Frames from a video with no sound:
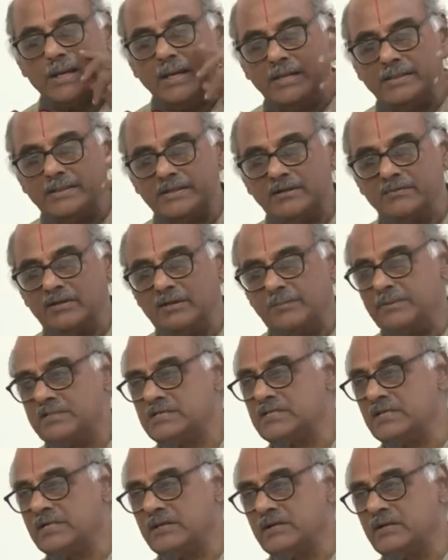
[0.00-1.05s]
developed
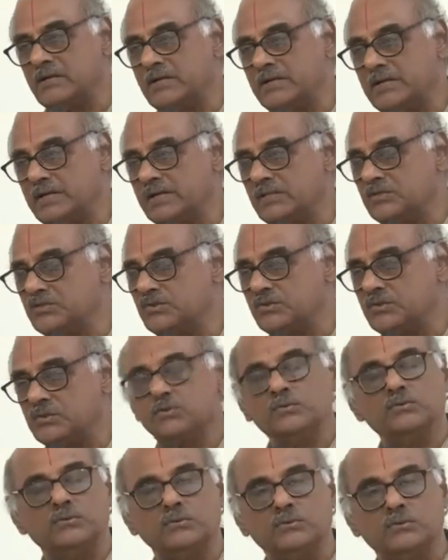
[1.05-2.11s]
certain articles
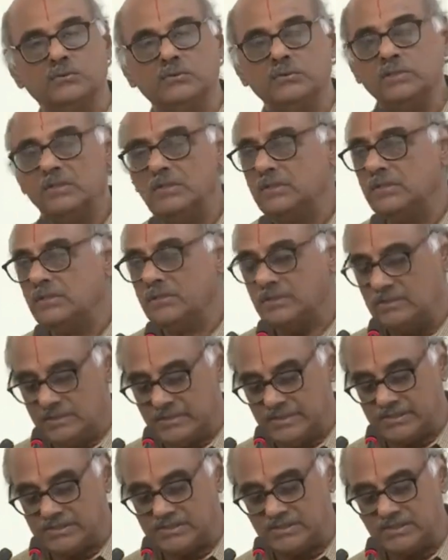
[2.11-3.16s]
through
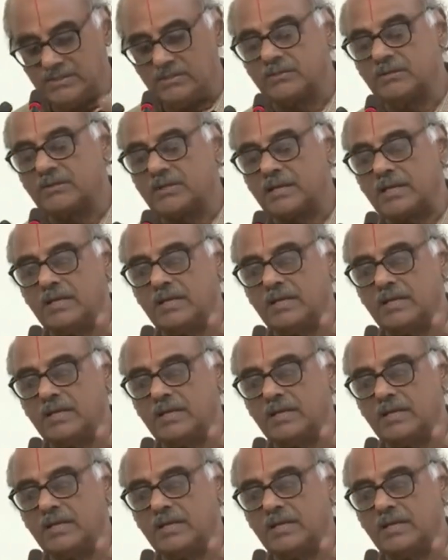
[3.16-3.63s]
all these AI